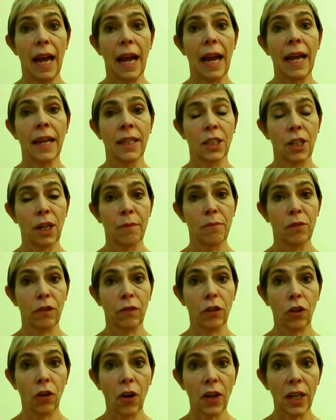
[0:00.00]
in terms
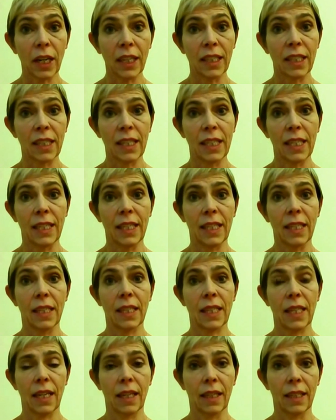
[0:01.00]
of chronic
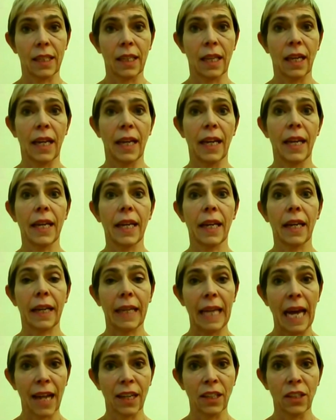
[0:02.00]
diseases, things like
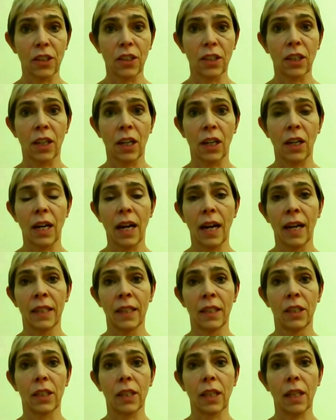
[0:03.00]
cancer
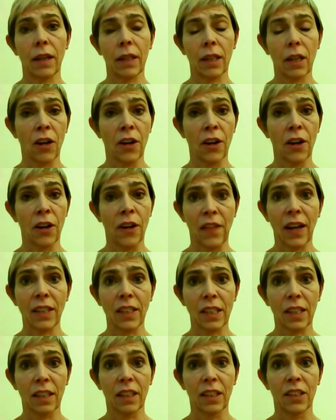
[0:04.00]
and
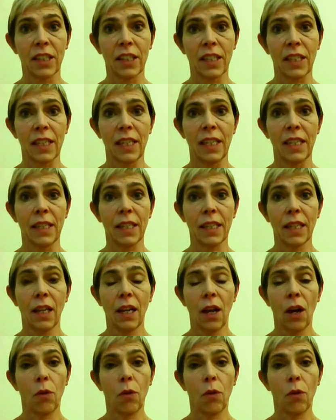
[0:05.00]
cardiovascular disease,